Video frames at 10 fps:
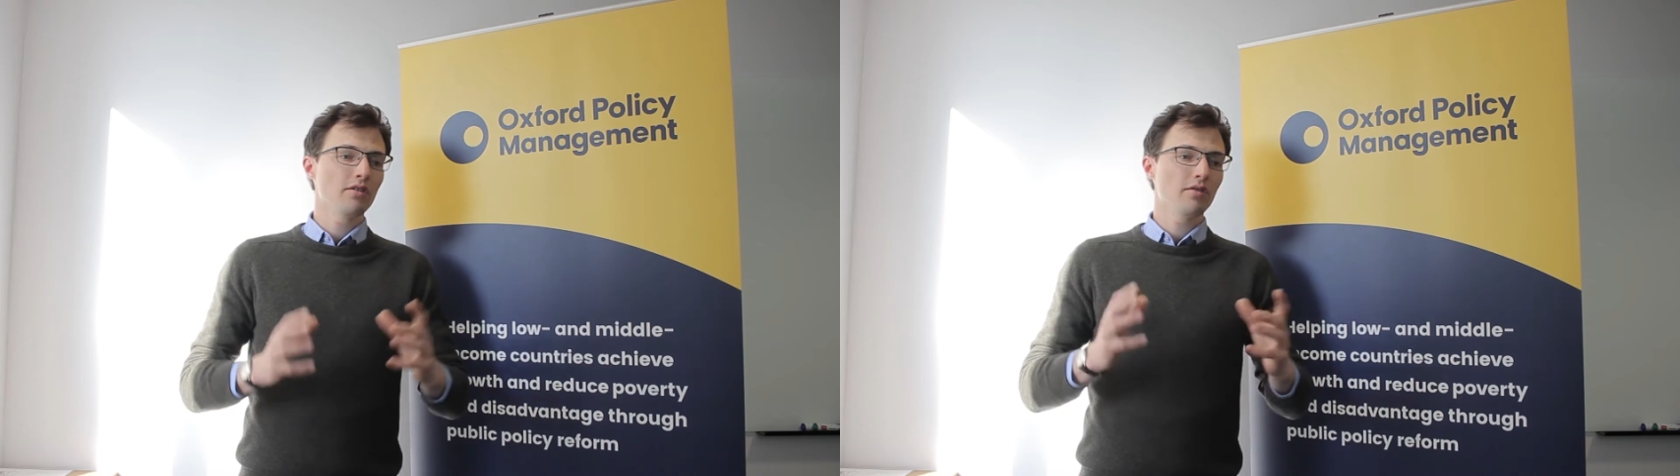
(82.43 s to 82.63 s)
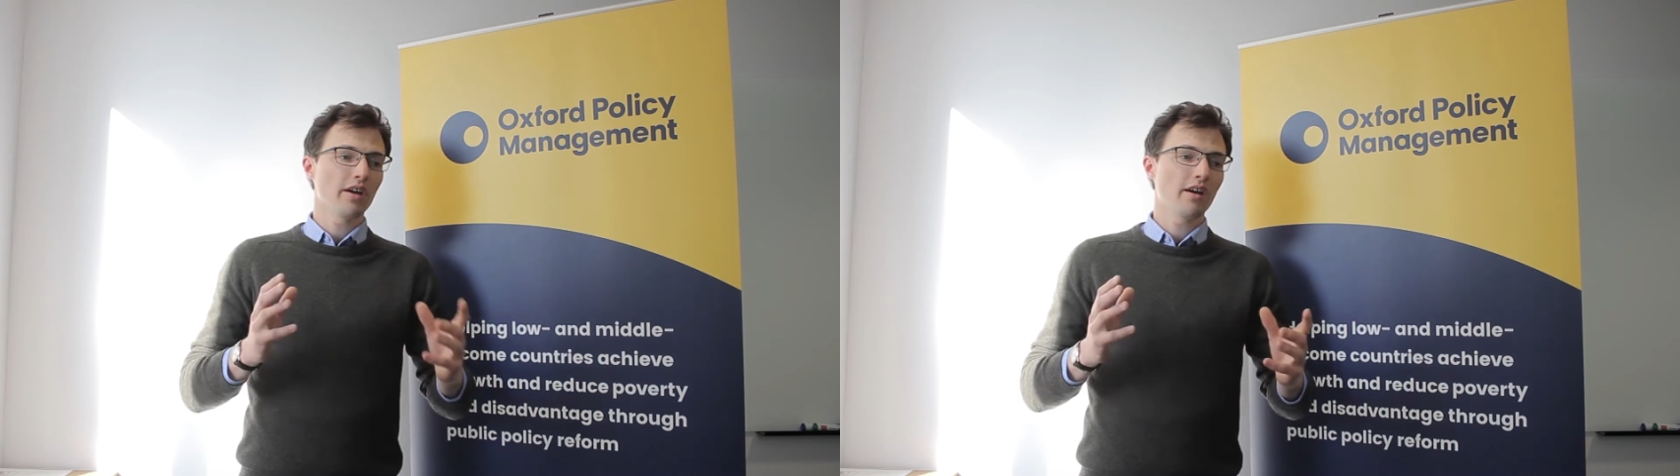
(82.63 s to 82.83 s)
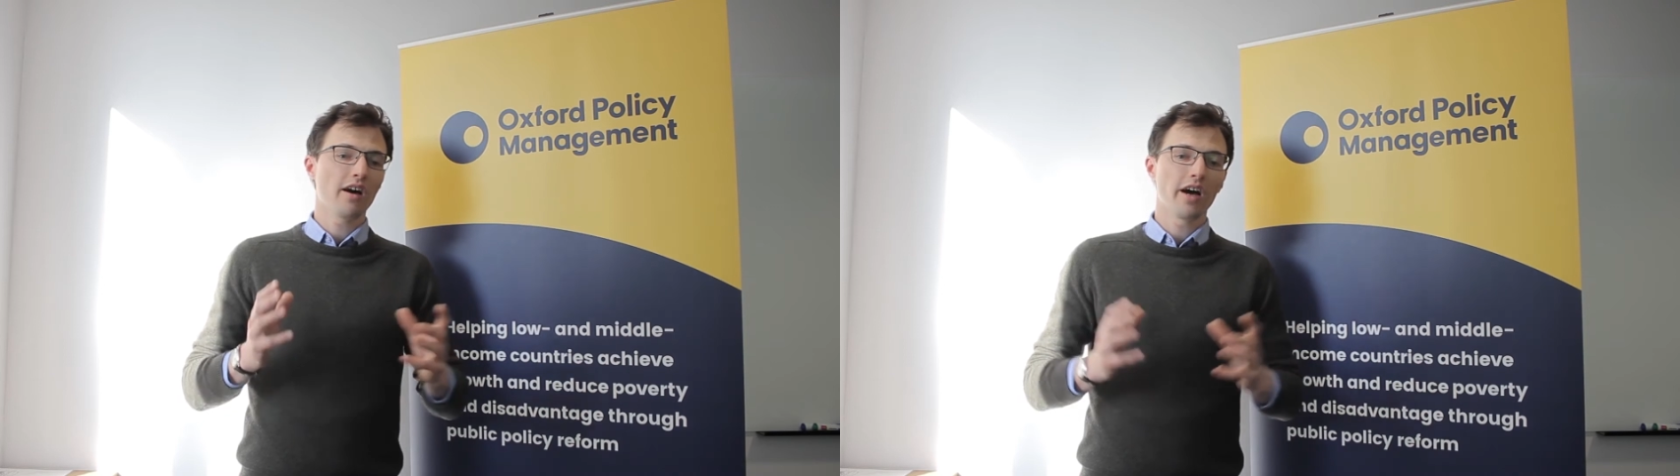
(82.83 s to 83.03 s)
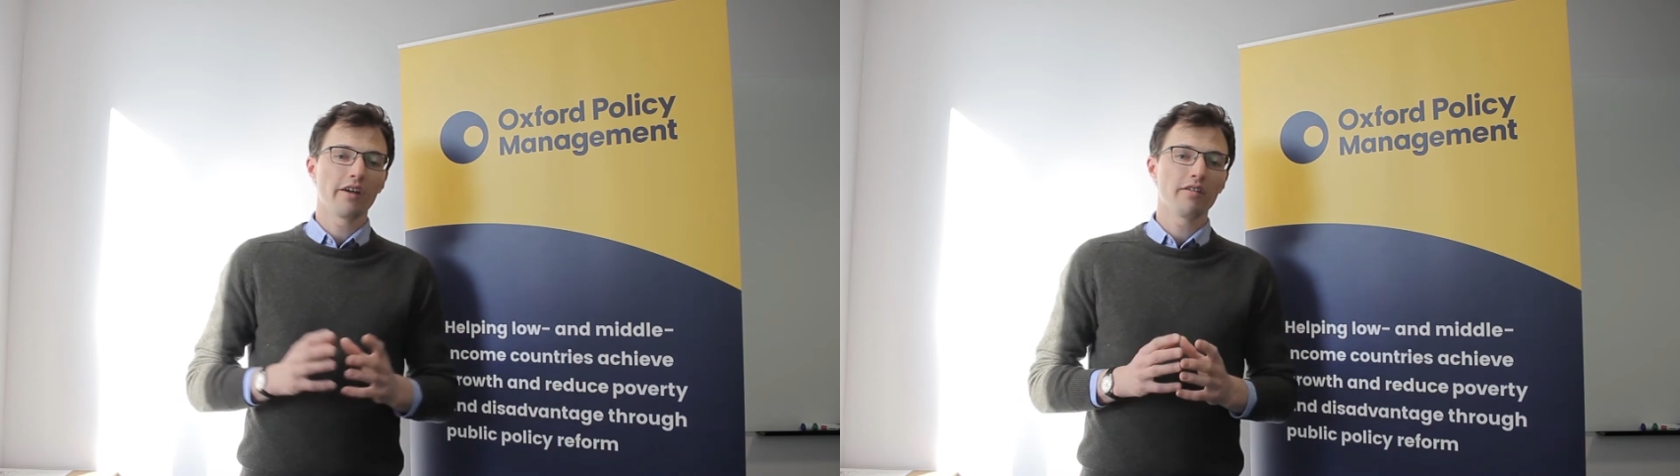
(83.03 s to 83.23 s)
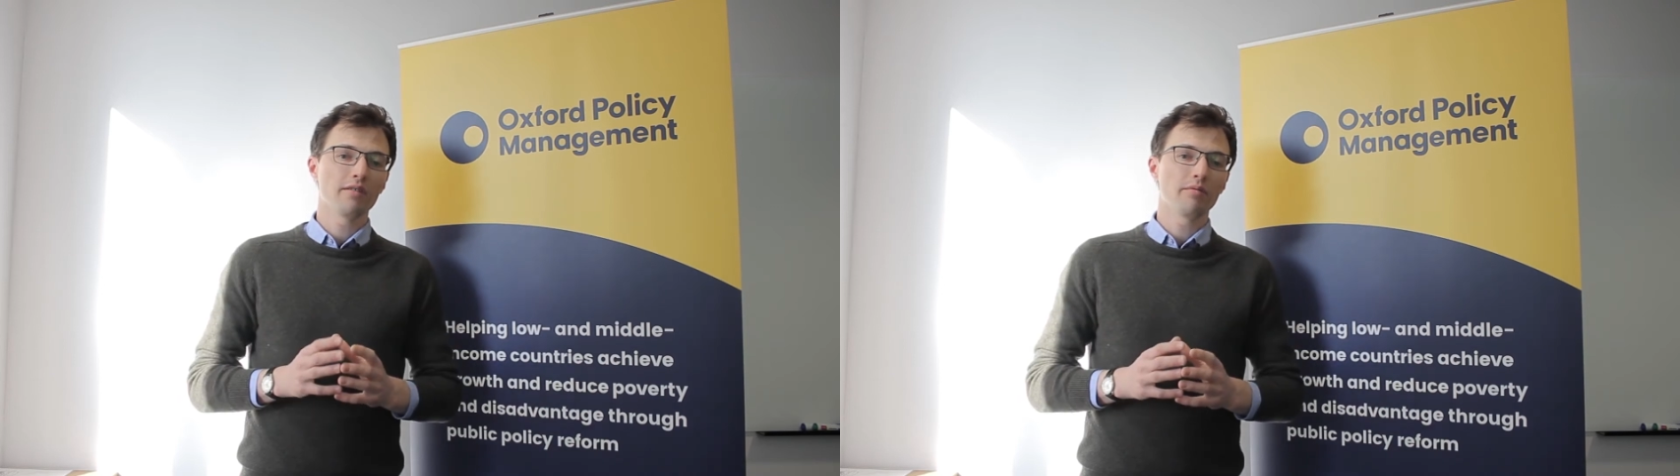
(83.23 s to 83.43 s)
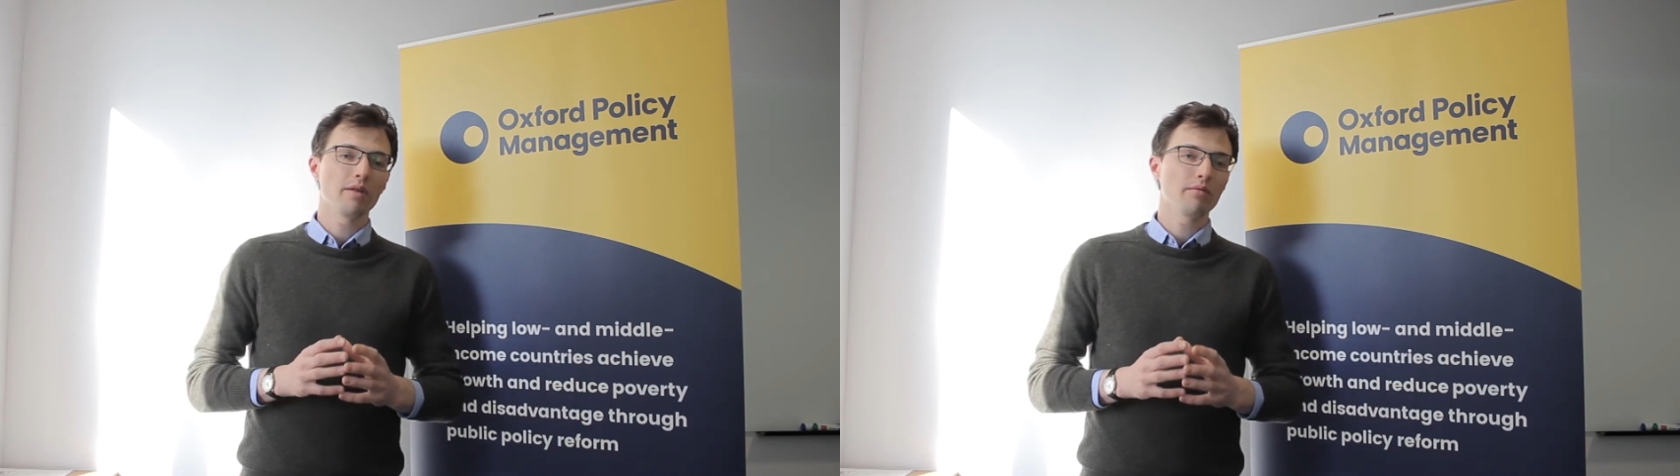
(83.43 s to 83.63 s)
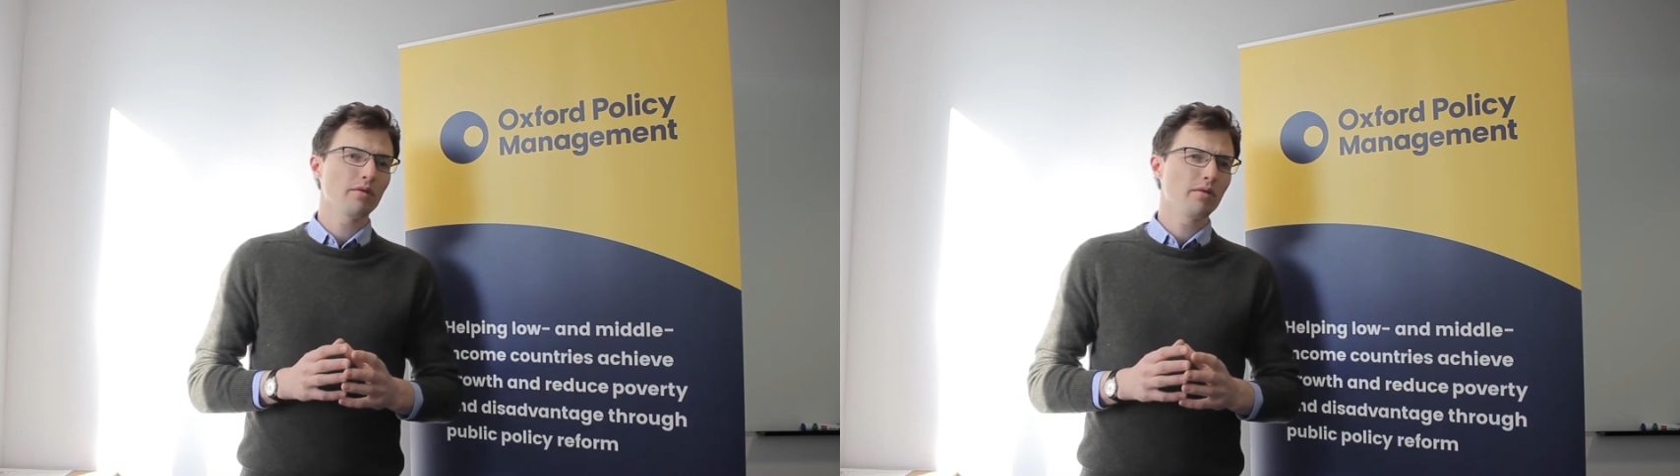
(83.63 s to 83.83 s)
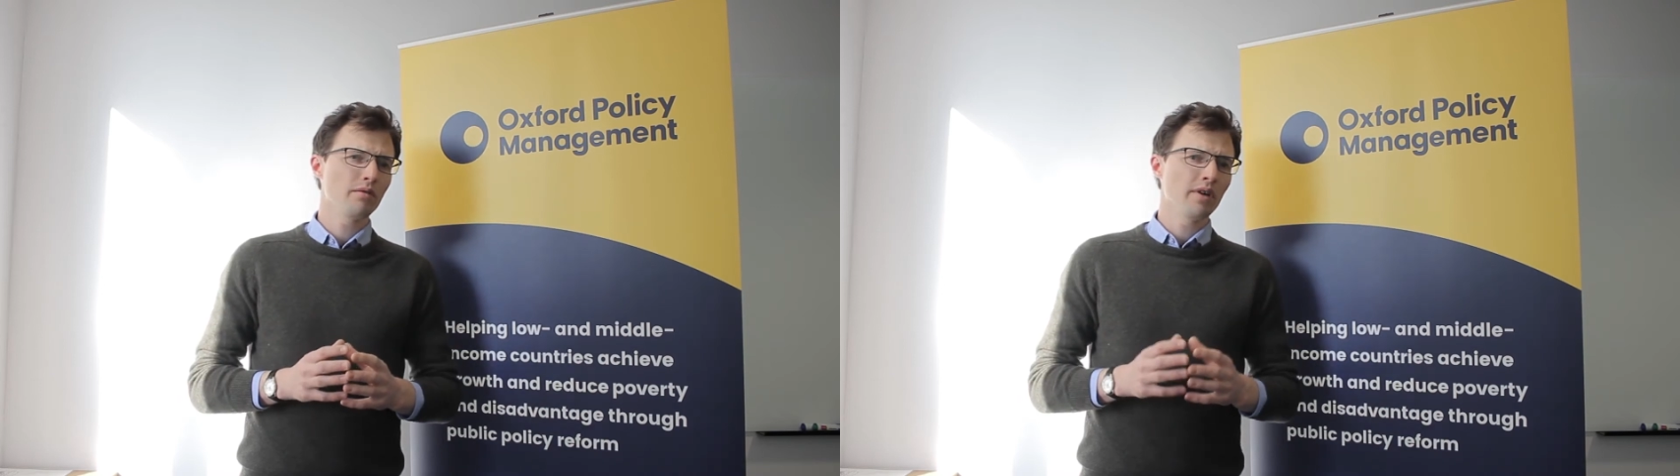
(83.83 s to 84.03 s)
try to hire in people
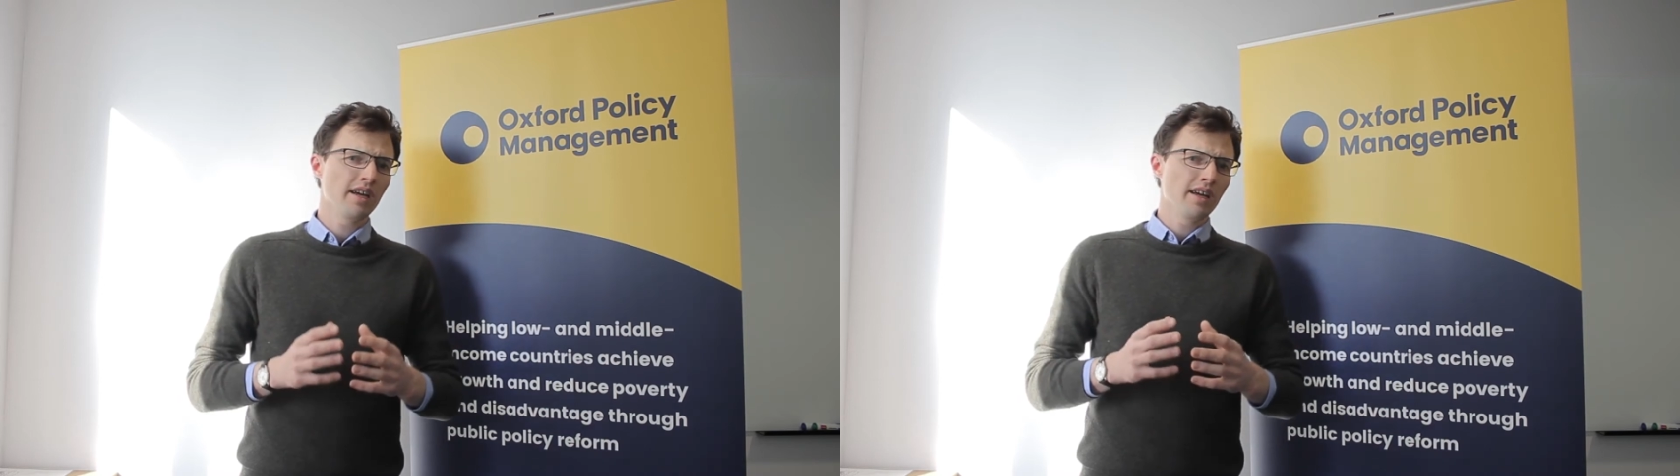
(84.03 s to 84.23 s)
who